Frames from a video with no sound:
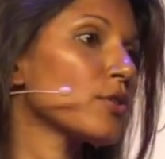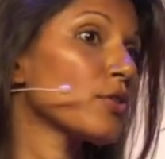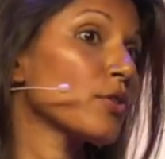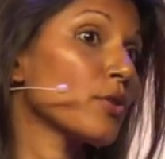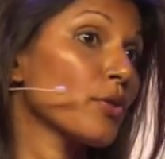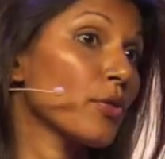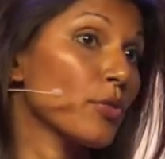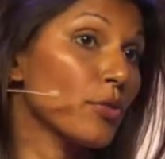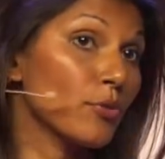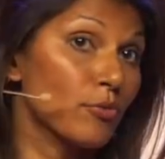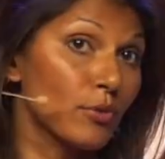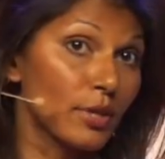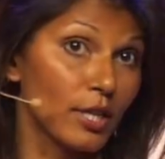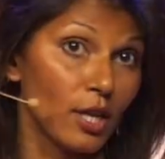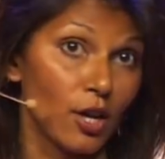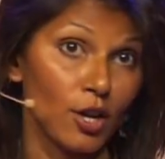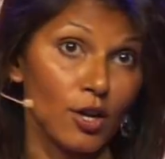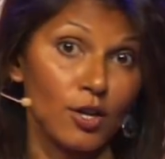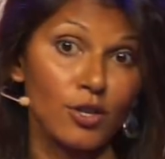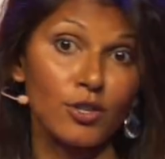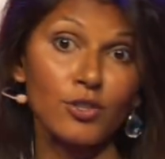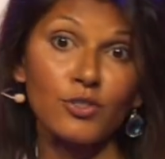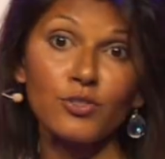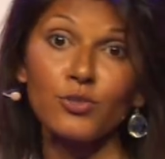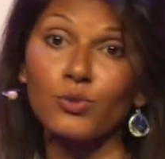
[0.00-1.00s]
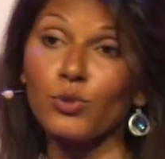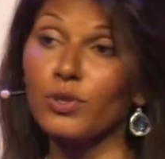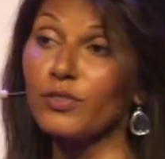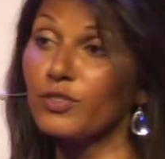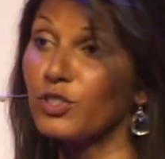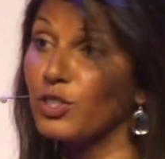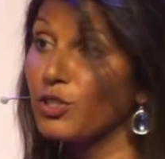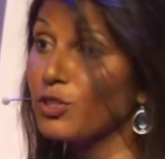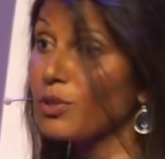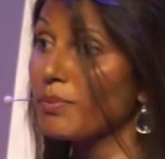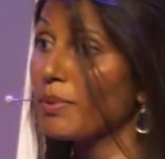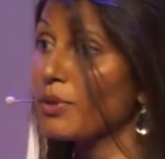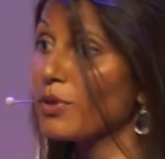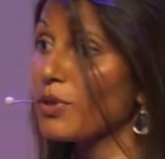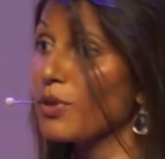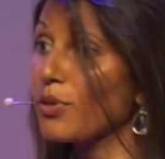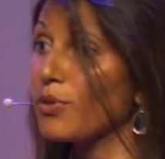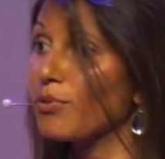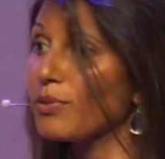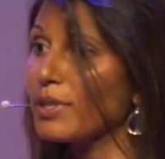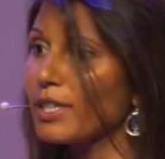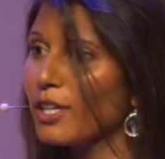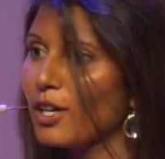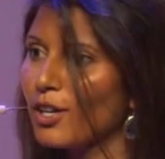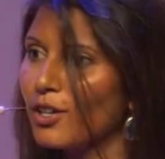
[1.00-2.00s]
the three R's, or I've shared about the
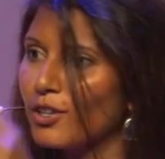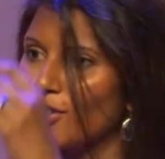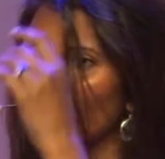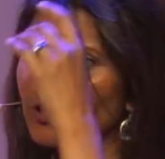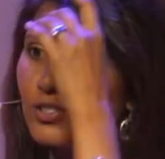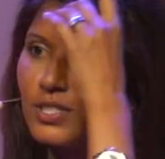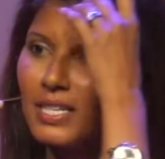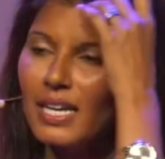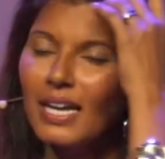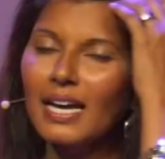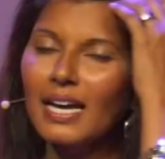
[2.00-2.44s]
three R's